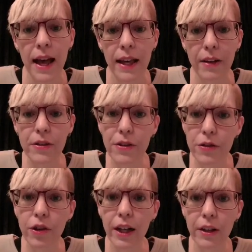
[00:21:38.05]
and I
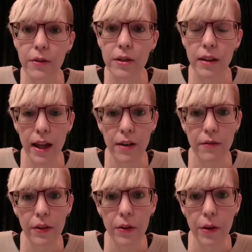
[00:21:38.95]
also tried to use a lot
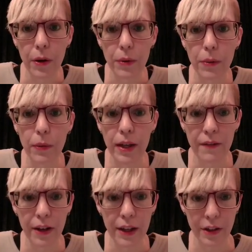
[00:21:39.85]
of real code
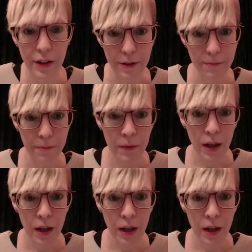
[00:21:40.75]
whenever I could.